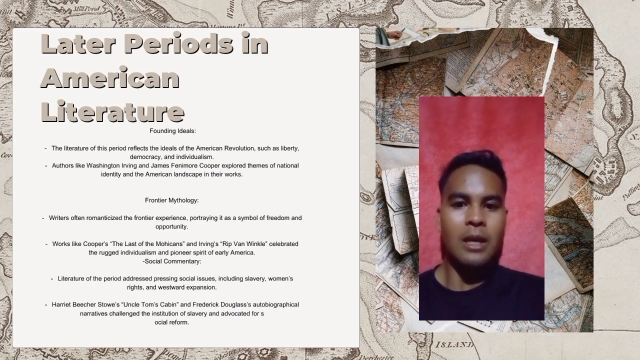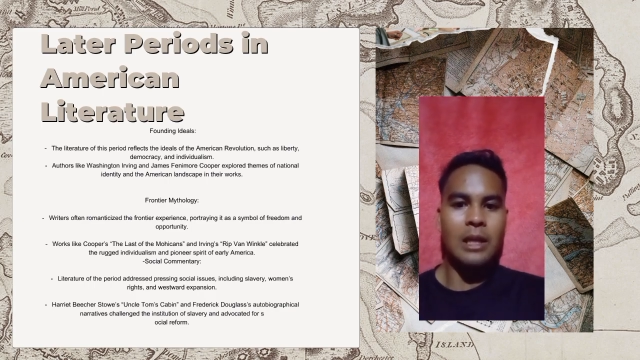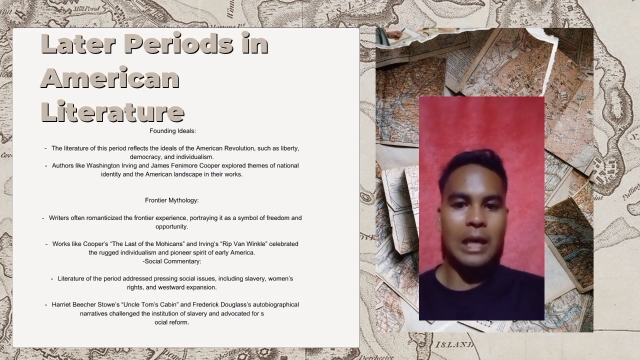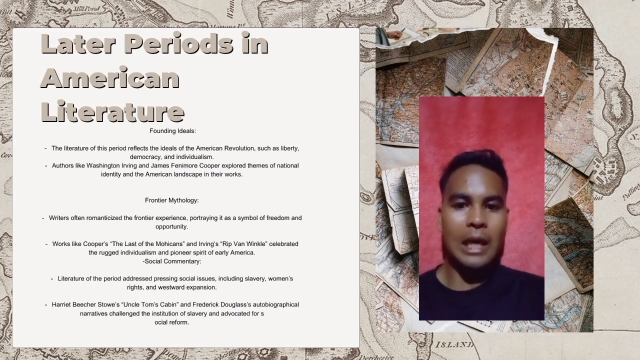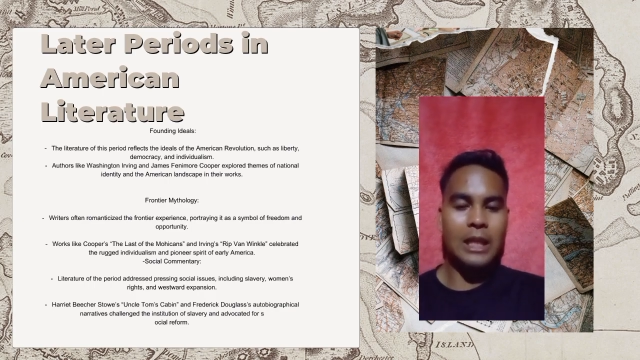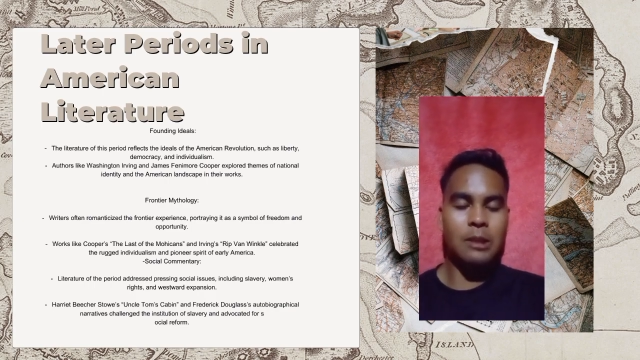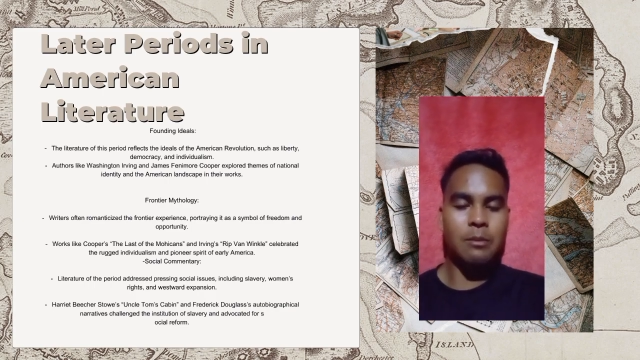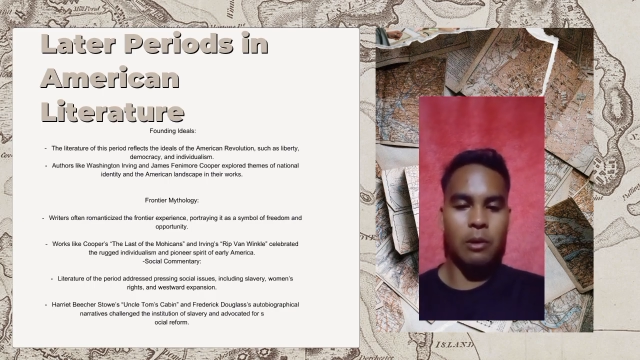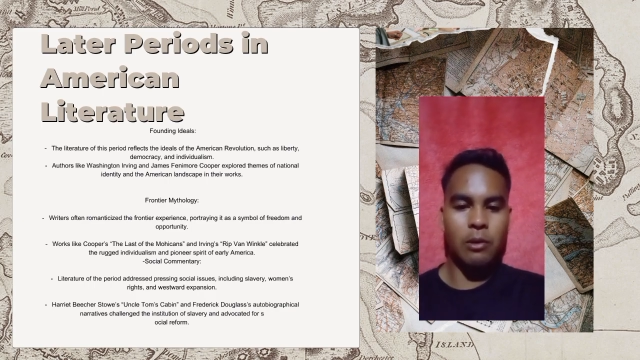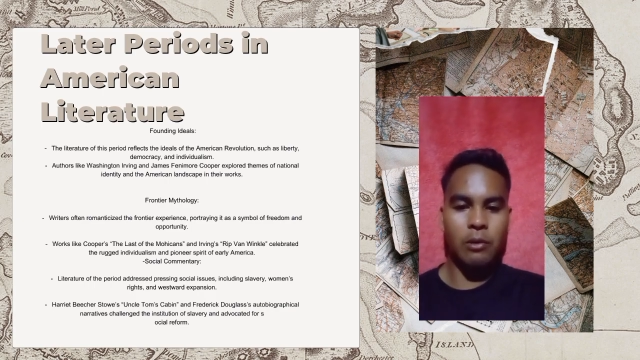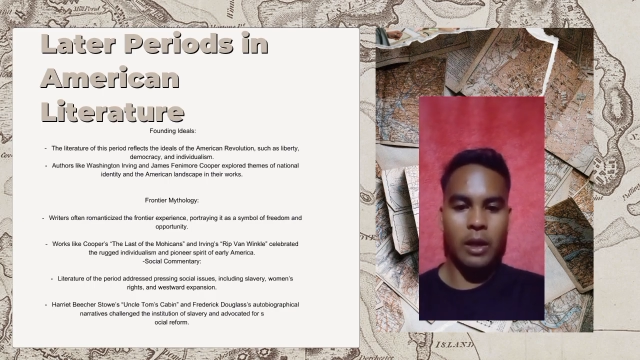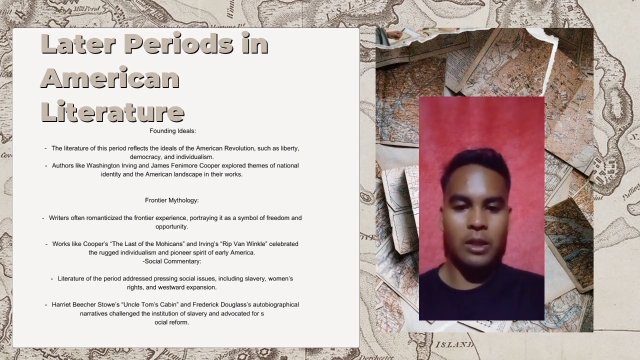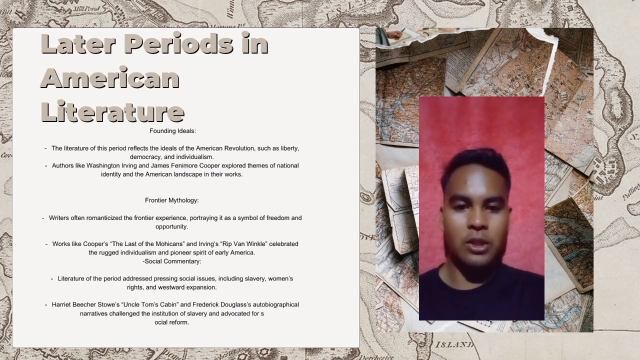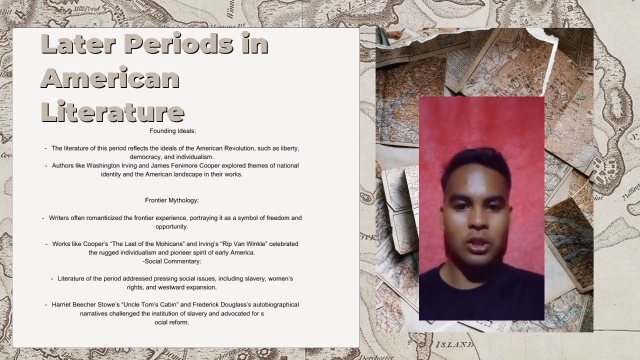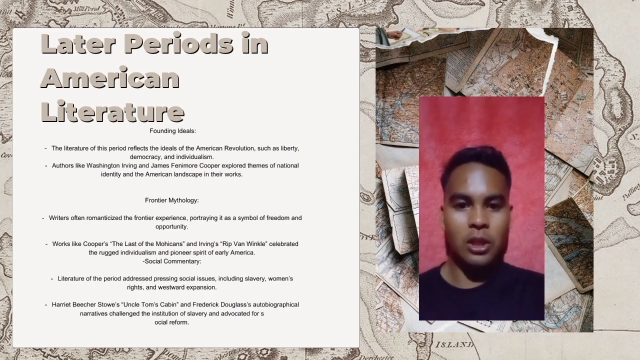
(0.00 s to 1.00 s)
the
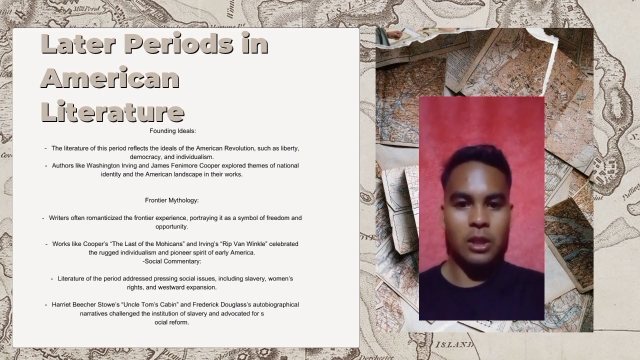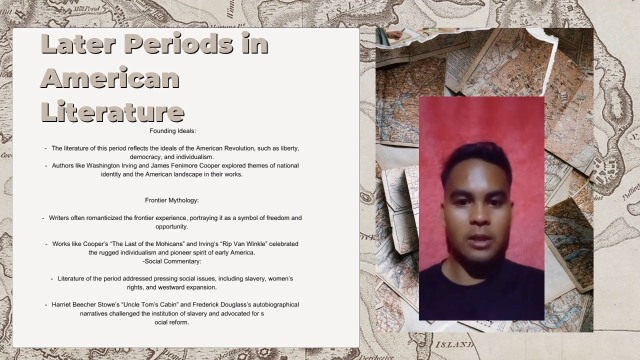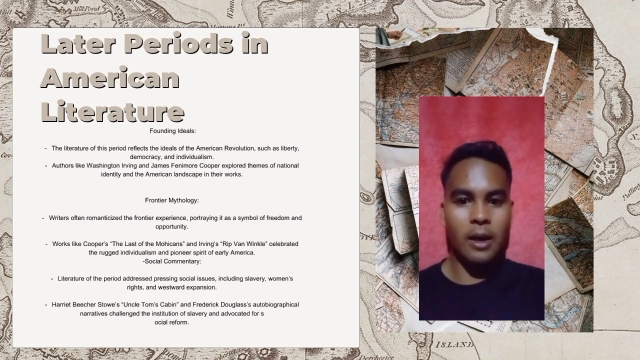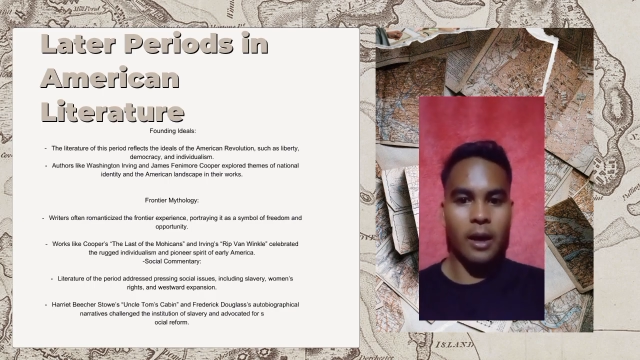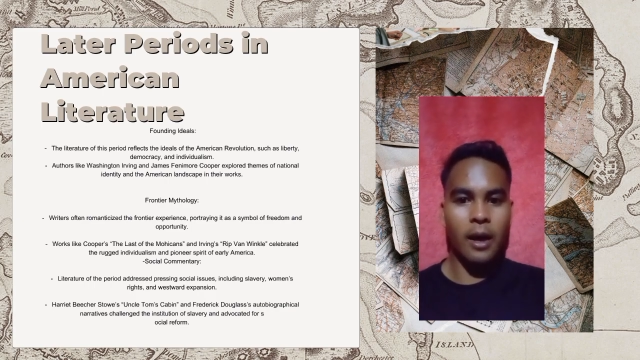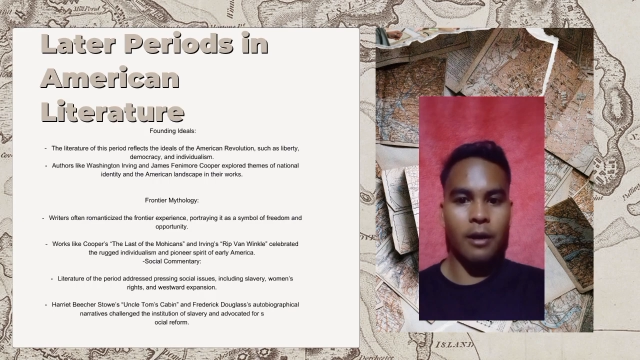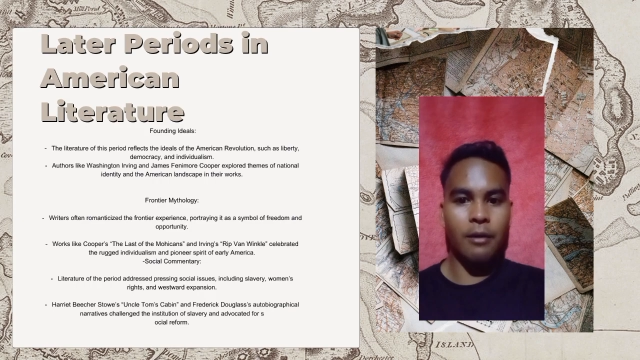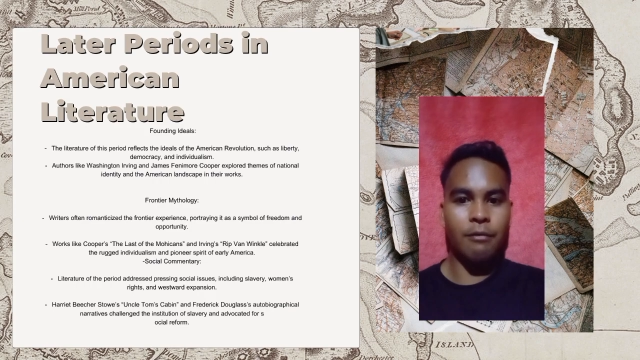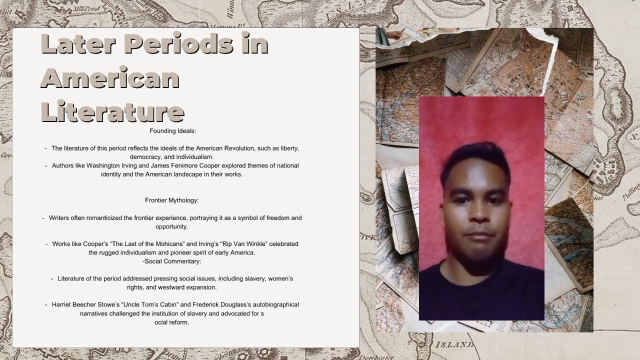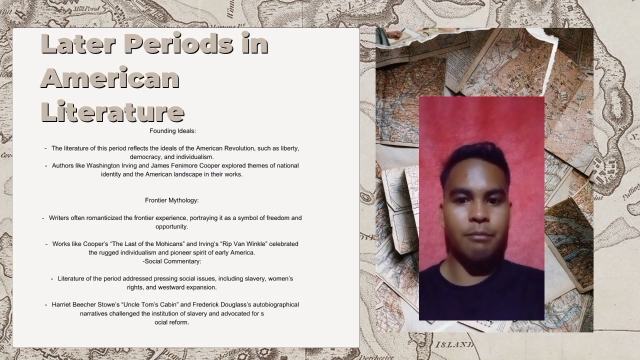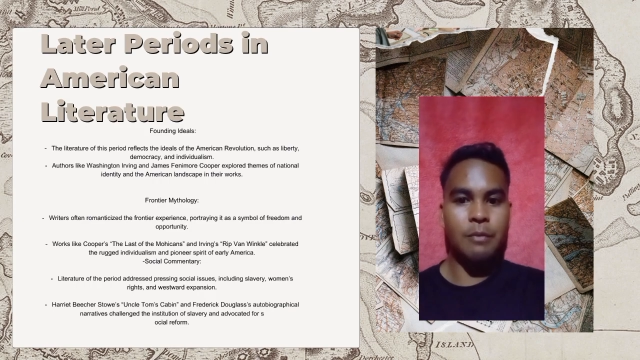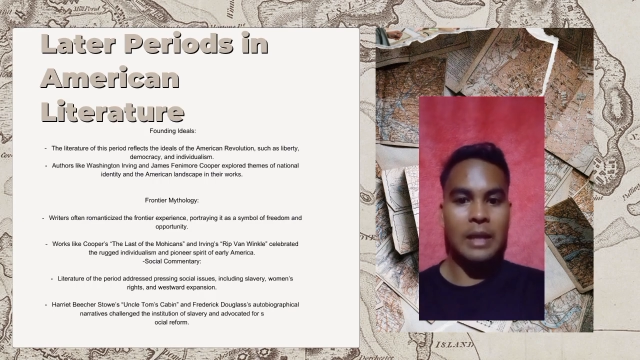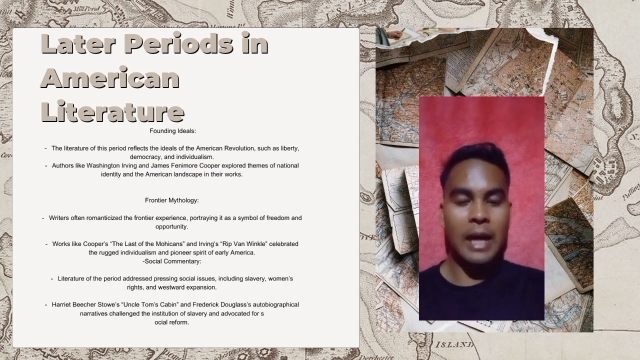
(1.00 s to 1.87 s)
exploration of